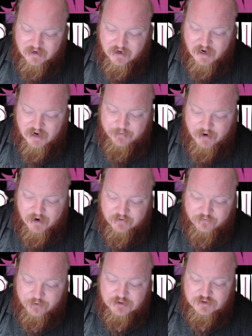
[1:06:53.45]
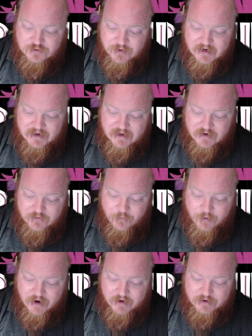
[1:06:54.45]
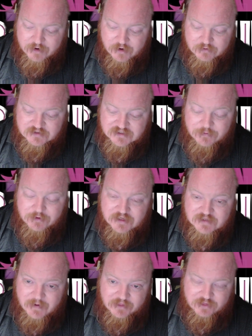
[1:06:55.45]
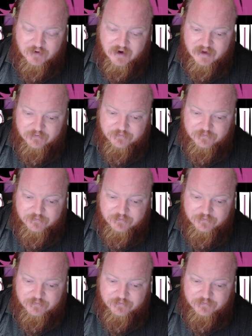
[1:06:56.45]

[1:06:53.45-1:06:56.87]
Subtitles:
upon first reading of where some units might thrive.